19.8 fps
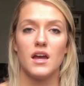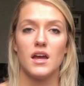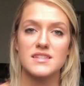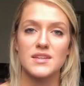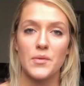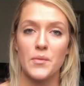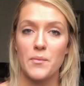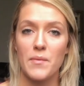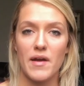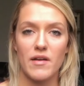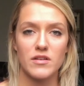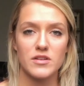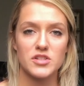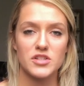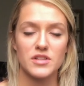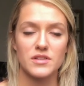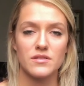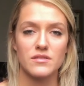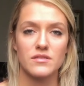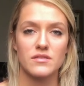
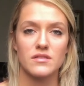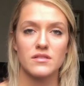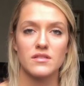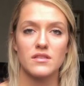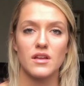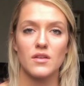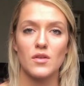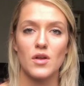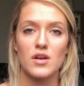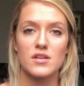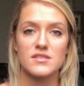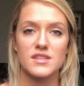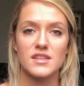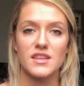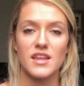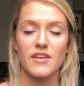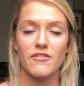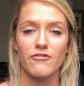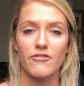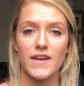imagine the loss that
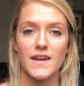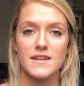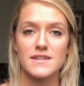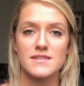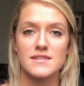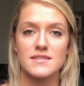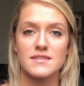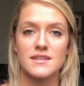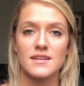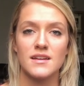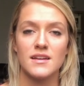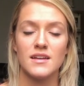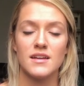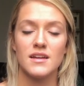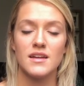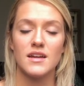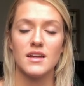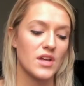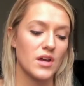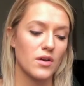they faced.
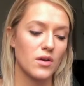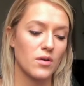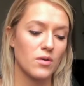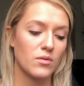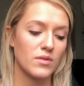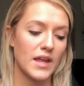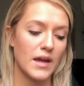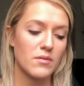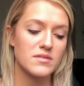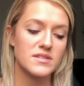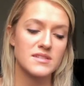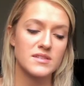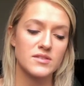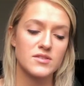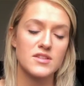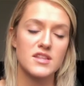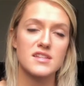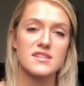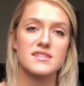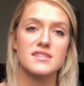So that was in
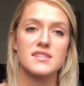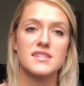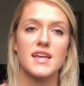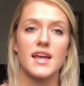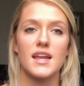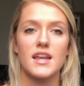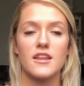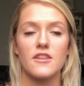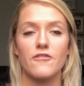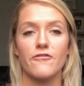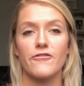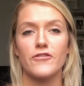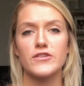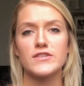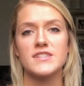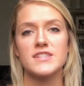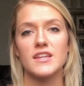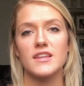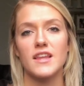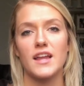2010, and the
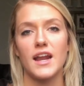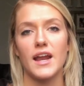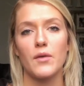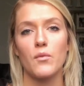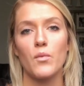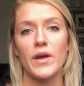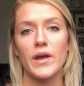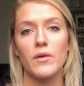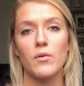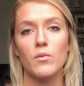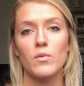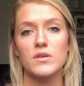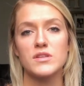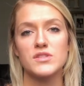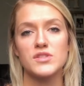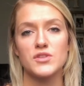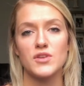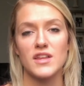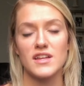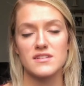first year that I went
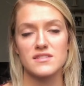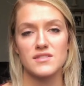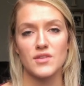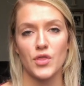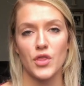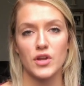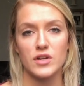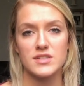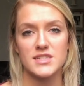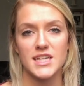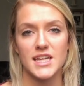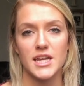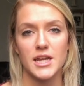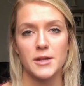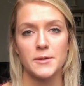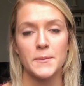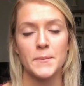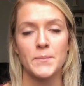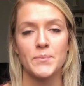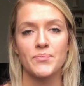was 2013.